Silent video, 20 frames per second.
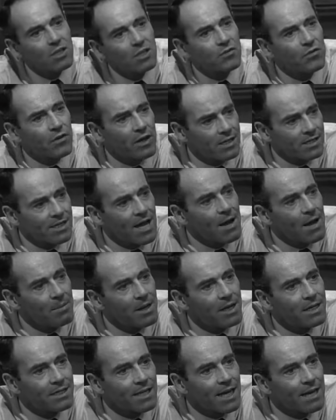This phrase, how
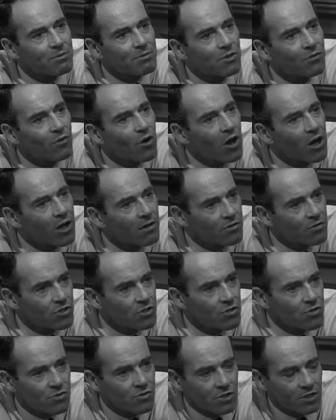many times have all of
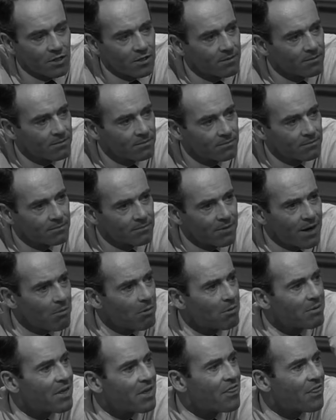us used it?
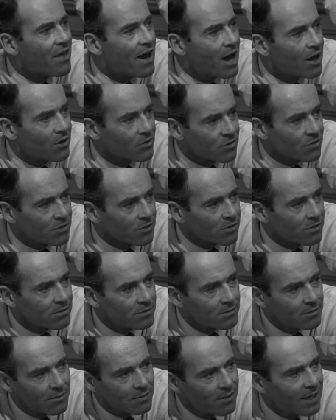Probably
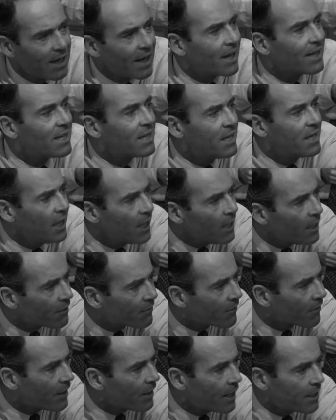thousands. I could kill
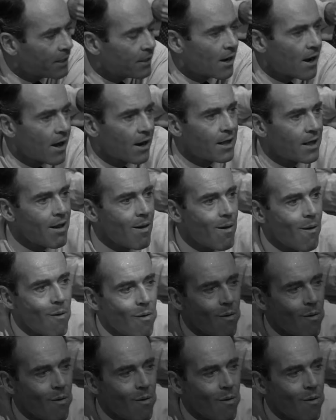you for that, darling.